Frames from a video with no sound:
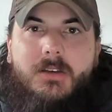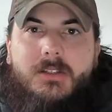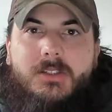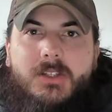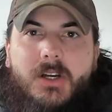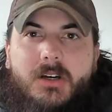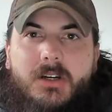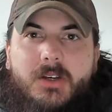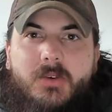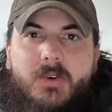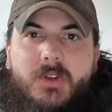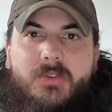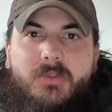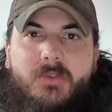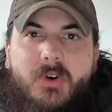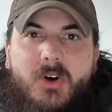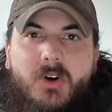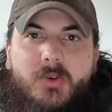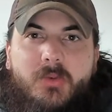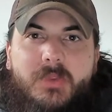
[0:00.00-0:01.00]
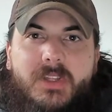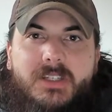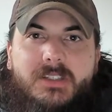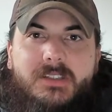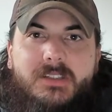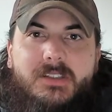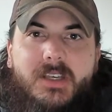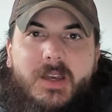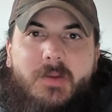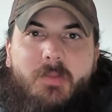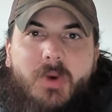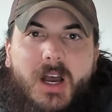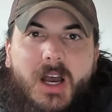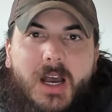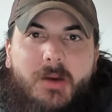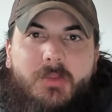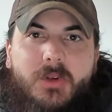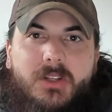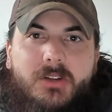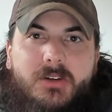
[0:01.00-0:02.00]
Starting with foam, this is a
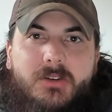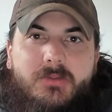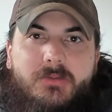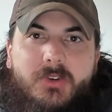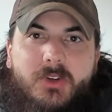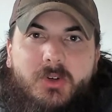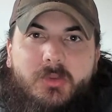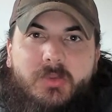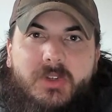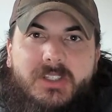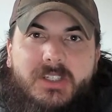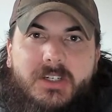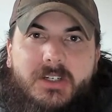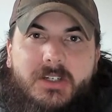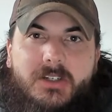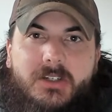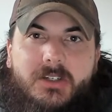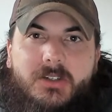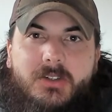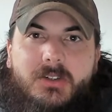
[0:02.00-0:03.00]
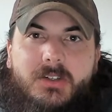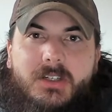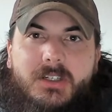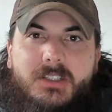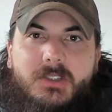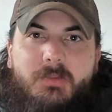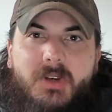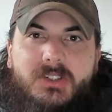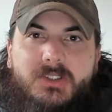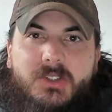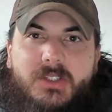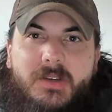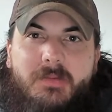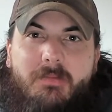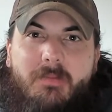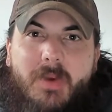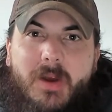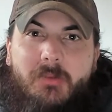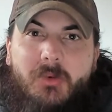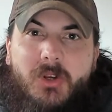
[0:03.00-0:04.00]
popular fill material, especially
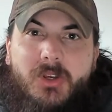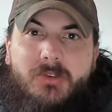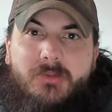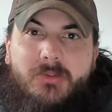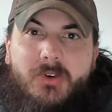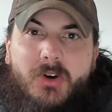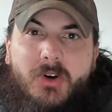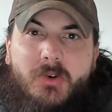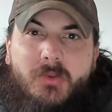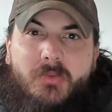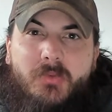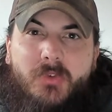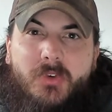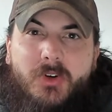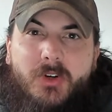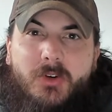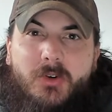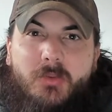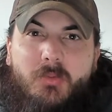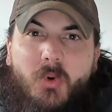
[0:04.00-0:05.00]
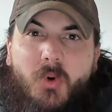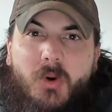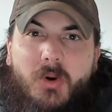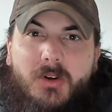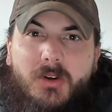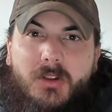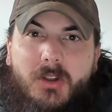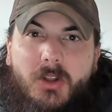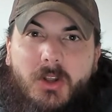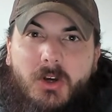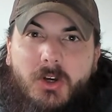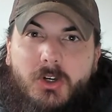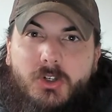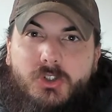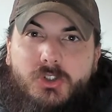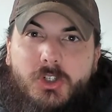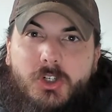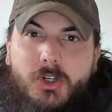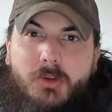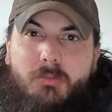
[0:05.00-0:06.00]
memory foam for your more
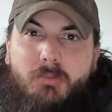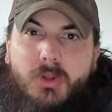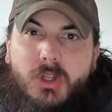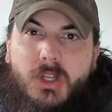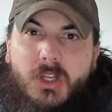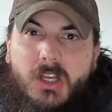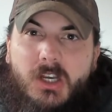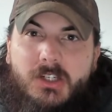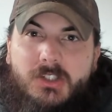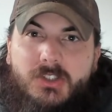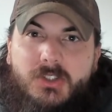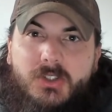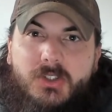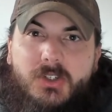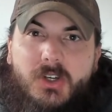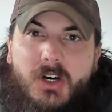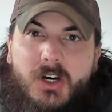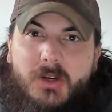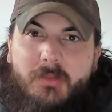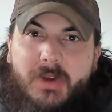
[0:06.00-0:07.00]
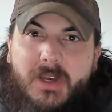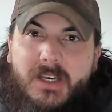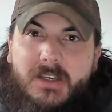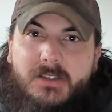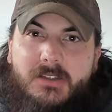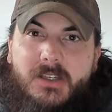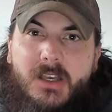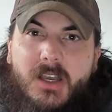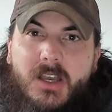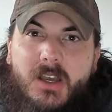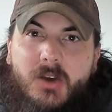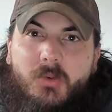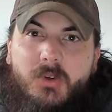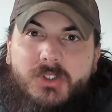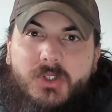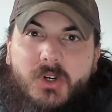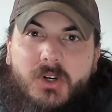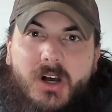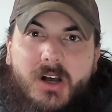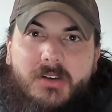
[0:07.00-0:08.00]
larger plush dog beds,
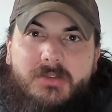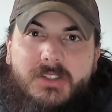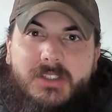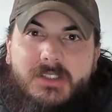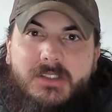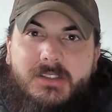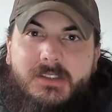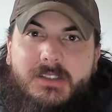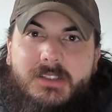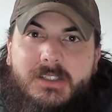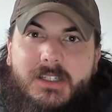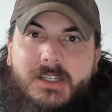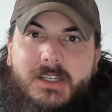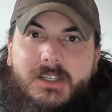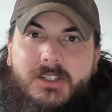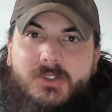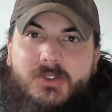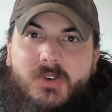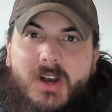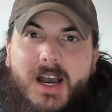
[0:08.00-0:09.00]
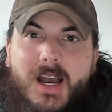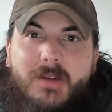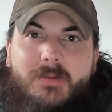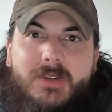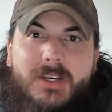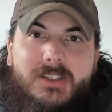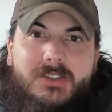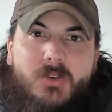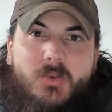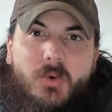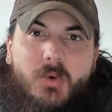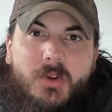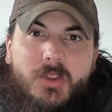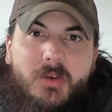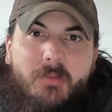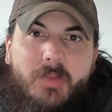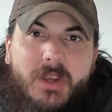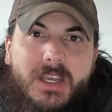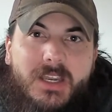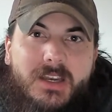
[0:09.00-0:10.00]
which you'll often see described as
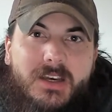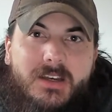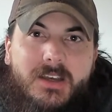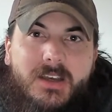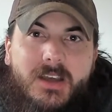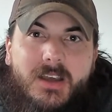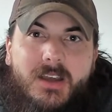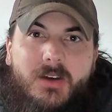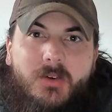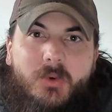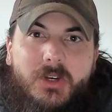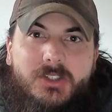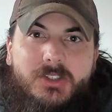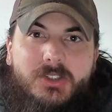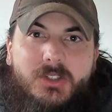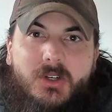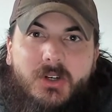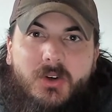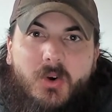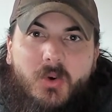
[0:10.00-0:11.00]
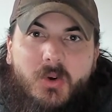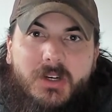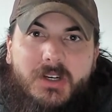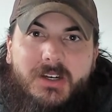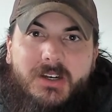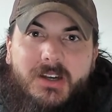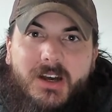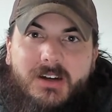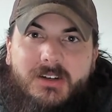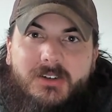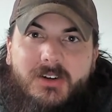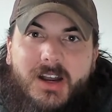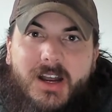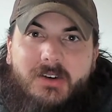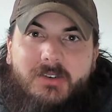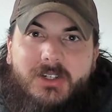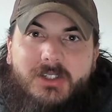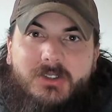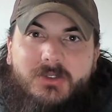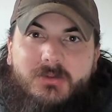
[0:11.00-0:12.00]
orthopedic, which according to Dr.
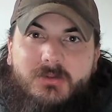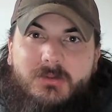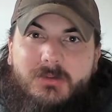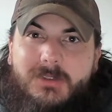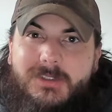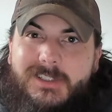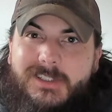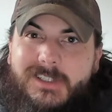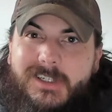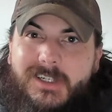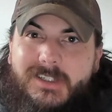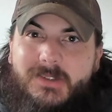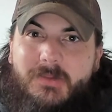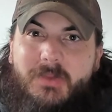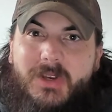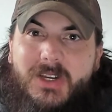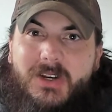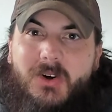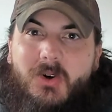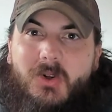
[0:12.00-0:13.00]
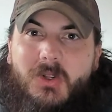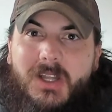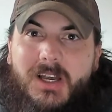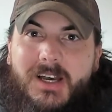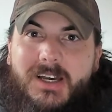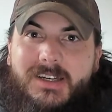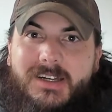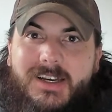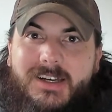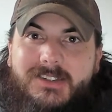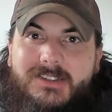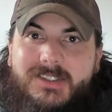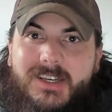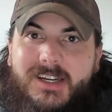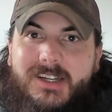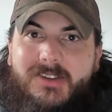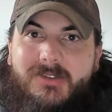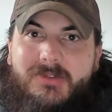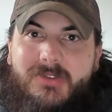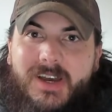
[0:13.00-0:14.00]
Irish really doesn't mean a whole lot
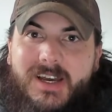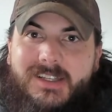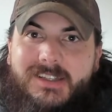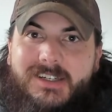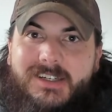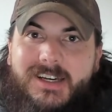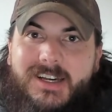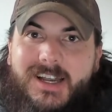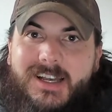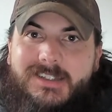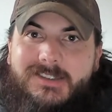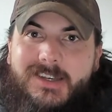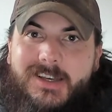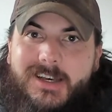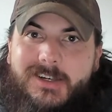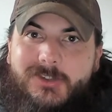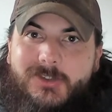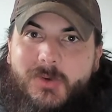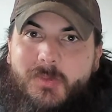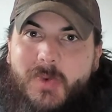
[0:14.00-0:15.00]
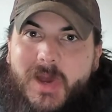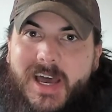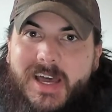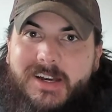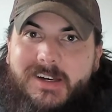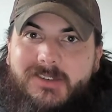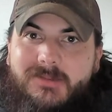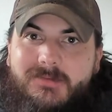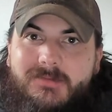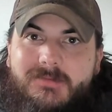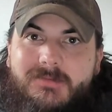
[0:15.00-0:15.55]
outside of the fact that it has extra padding.